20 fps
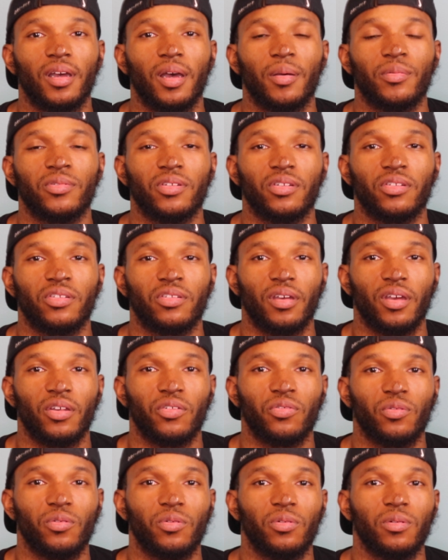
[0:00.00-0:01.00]
I'm
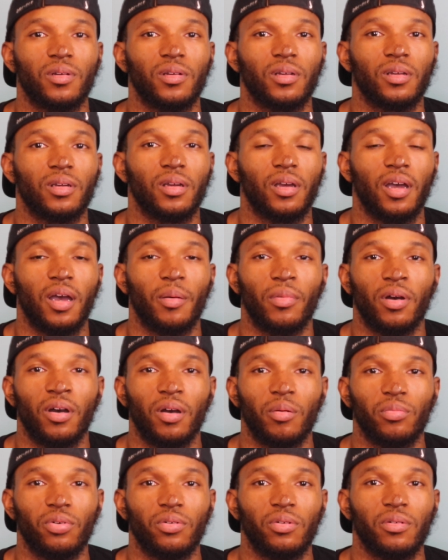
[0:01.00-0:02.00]
successful. I'm
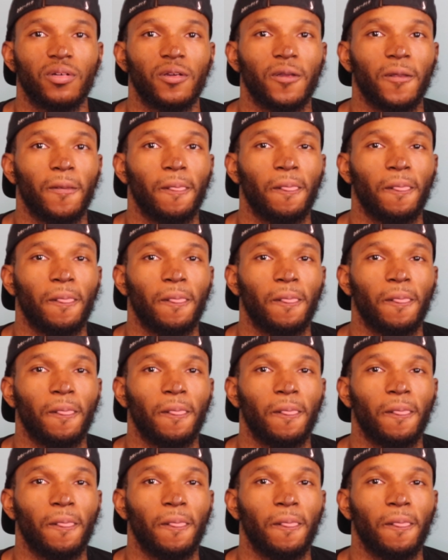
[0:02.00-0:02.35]
humble.